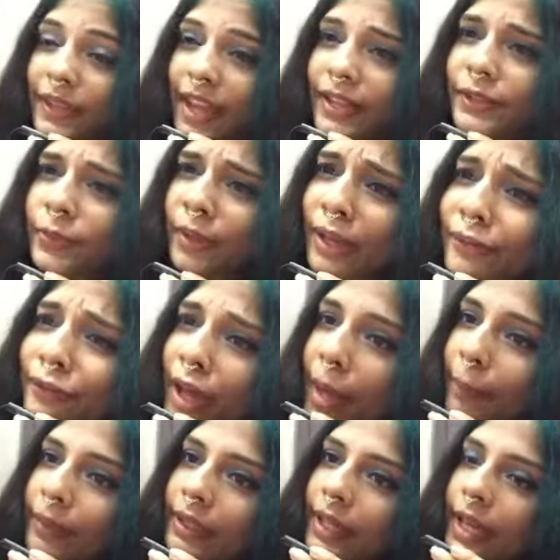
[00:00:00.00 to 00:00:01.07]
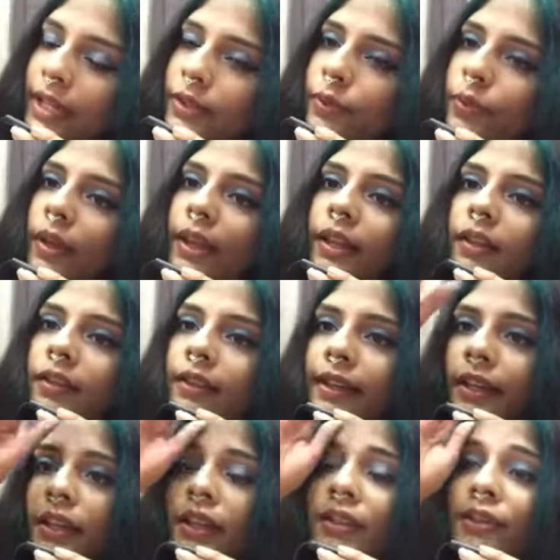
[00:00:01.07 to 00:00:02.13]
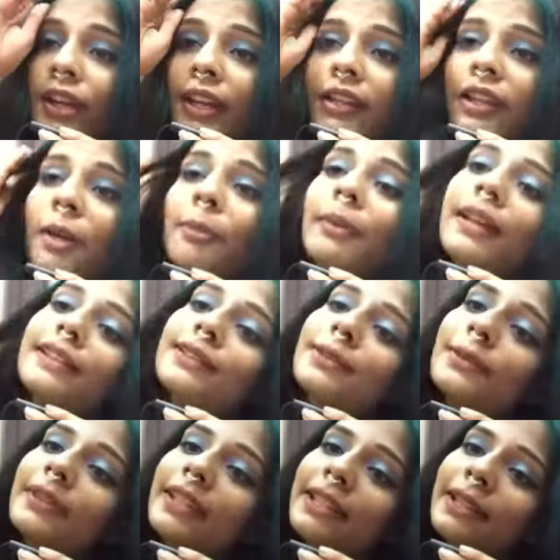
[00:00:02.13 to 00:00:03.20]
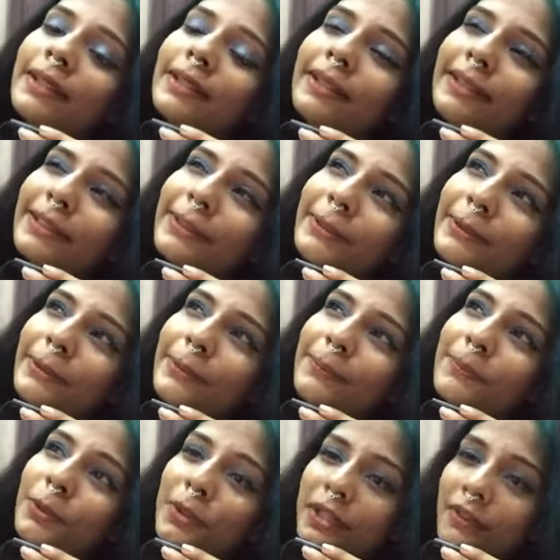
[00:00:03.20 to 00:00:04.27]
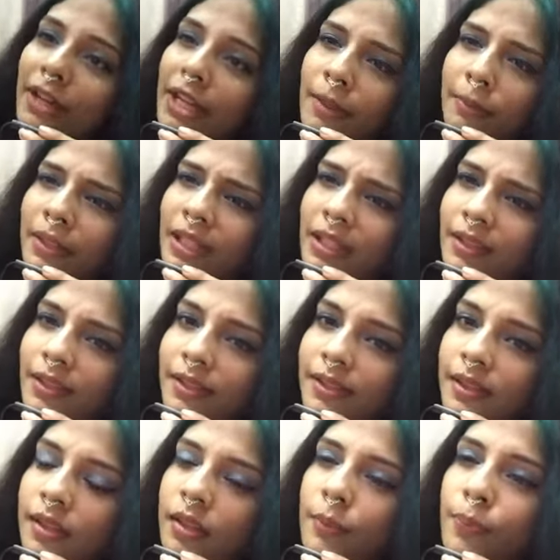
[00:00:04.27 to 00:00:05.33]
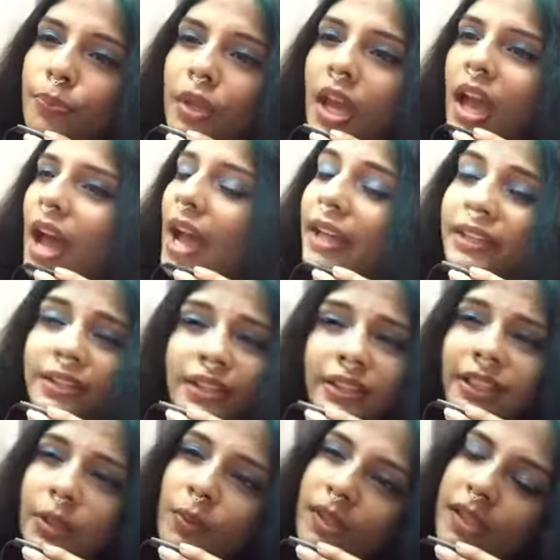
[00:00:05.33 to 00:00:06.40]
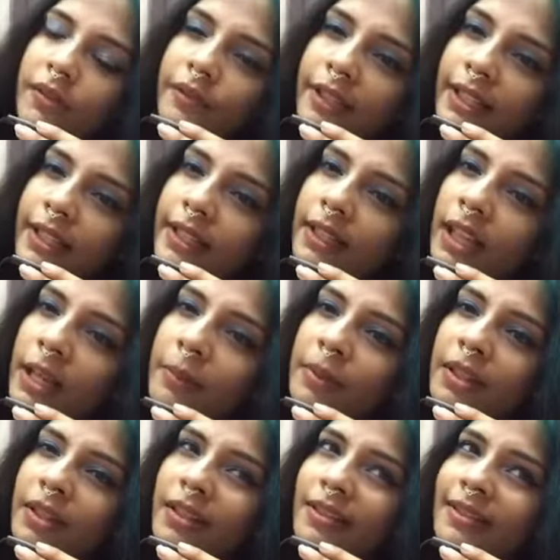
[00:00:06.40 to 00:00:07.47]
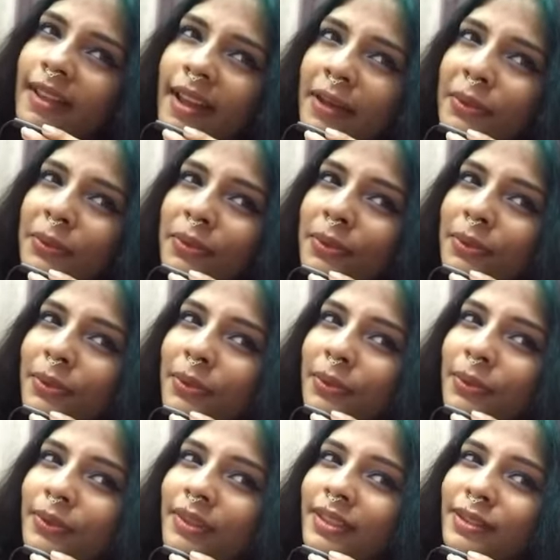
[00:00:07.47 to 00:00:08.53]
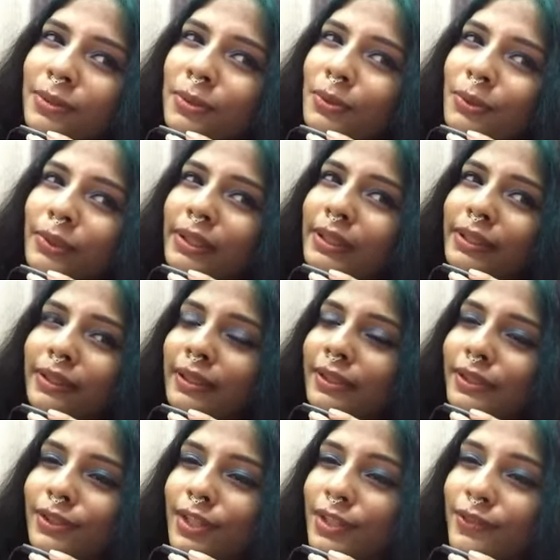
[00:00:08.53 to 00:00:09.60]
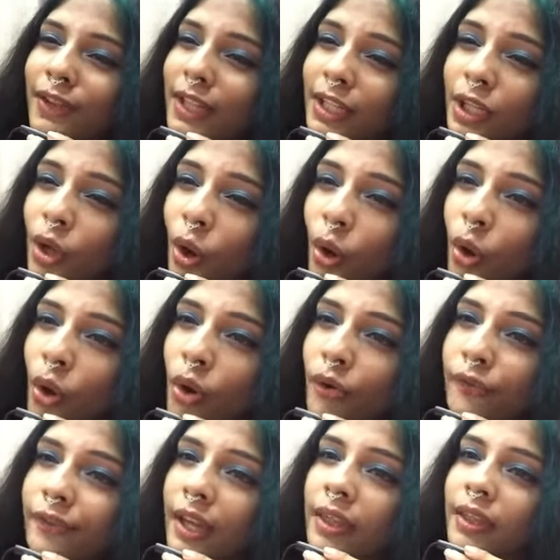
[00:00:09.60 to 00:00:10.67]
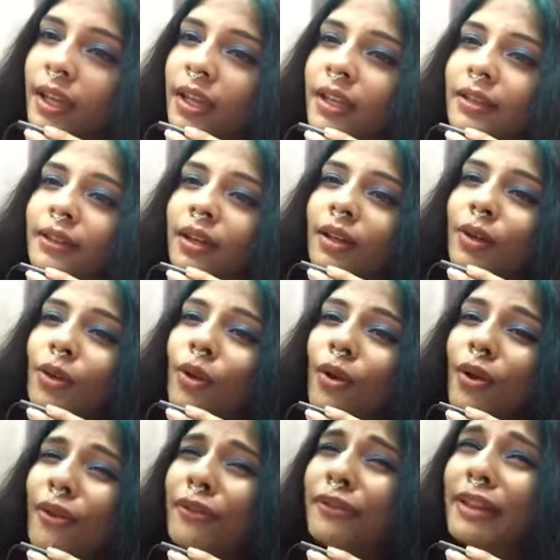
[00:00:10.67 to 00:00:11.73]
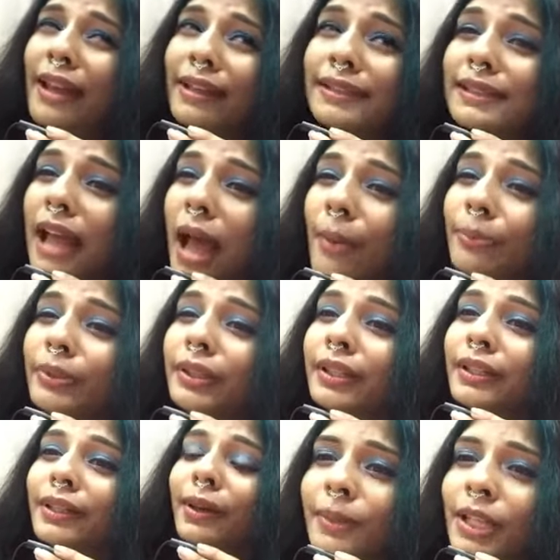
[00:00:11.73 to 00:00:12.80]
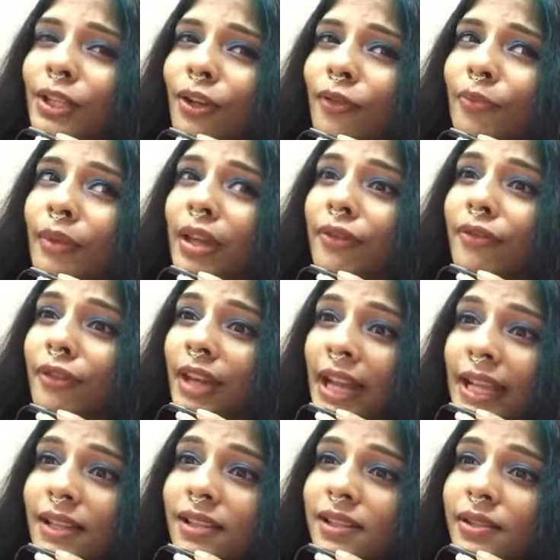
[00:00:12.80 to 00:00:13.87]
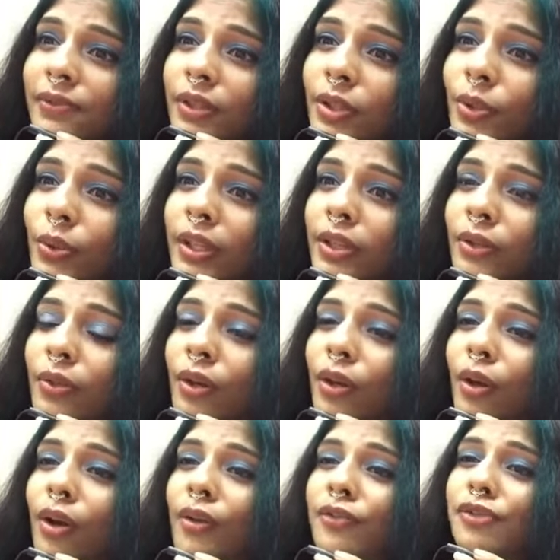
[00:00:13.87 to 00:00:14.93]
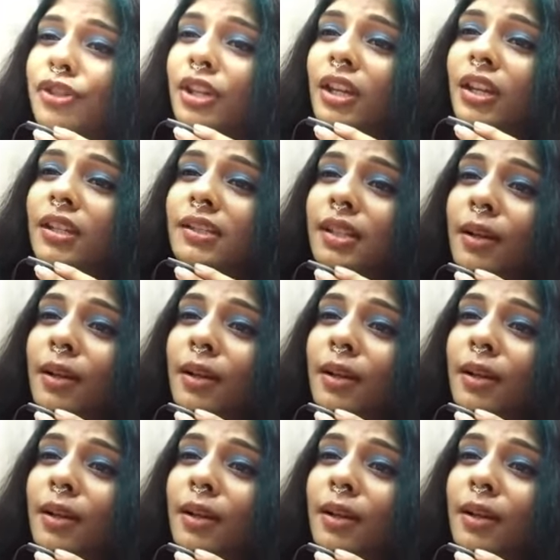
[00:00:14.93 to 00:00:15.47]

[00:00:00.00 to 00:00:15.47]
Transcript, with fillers: Thanks to my family as well. They tried their best to keep, motivate me this year. It really wasn't feeling like, because I don't know, the whole year is just very off, and then a lot of deaths happened. Many of my friends were going through a lot of shit.